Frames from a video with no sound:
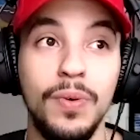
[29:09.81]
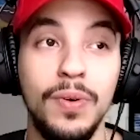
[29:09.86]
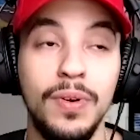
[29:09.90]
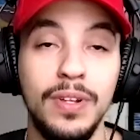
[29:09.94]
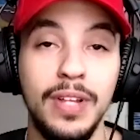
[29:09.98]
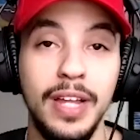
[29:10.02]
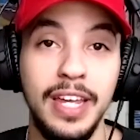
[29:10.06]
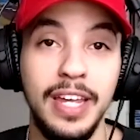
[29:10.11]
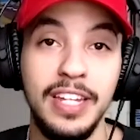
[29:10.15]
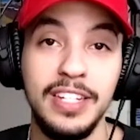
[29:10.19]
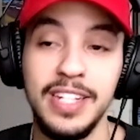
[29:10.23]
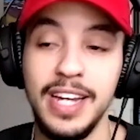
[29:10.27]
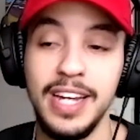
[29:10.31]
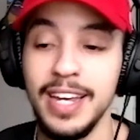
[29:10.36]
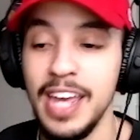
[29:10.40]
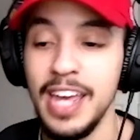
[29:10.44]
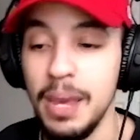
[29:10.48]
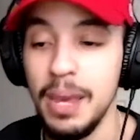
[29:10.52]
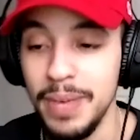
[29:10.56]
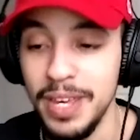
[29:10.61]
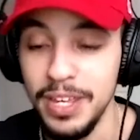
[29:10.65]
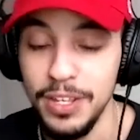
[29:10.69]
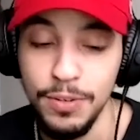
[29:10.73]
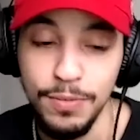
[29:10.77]
like he's like, I
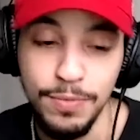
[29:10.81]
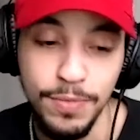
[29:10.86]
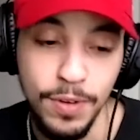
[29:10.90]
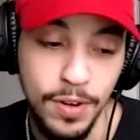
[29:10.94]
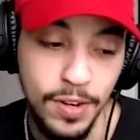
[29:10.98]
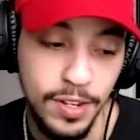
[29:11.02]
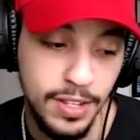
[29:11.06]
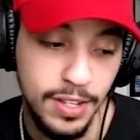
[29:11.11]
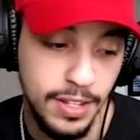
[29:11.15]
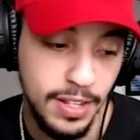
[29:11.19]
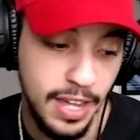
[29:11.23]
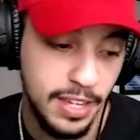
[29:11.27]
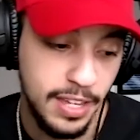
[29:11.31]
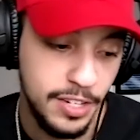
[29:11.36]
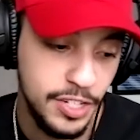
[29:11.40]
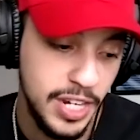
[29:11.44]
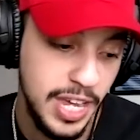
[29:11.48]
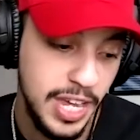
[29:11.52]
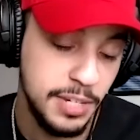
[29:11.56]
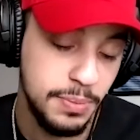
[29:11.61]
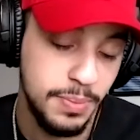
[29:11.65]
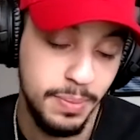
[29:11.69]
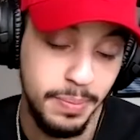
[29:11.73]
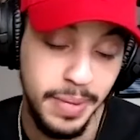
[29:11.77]
can't make you fall in, like
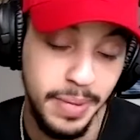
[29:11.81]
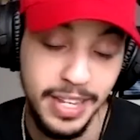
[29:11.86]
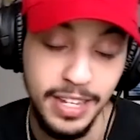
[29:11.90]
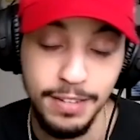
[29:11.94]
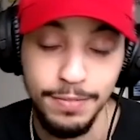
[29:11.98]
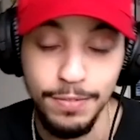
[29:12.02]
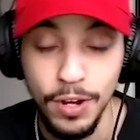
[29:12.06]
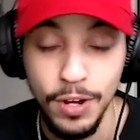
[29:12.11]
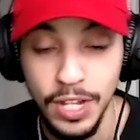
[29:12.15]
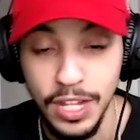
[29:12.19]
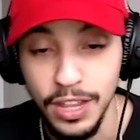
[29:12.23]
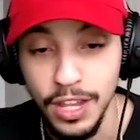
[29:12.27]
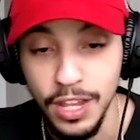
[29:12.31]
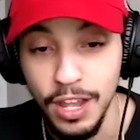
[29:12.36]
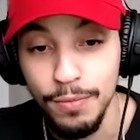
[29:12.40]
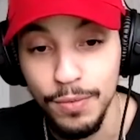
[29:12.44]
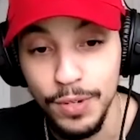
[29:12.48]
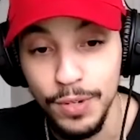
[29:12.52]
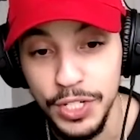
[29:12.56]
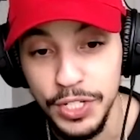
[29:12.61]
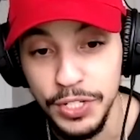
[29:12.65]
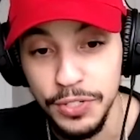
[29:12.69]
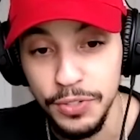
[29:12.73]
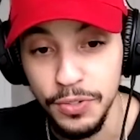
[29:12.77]
Jasmine make it fall in love
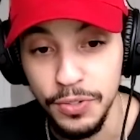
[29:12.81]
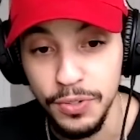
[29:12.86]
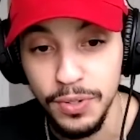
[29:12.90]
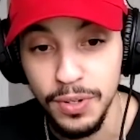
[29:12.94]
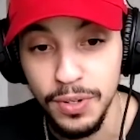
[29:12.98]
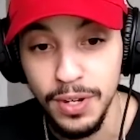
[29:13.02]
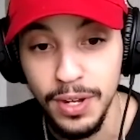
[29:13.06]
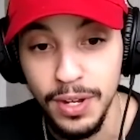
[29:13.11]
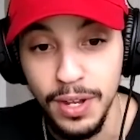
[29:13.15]
with you,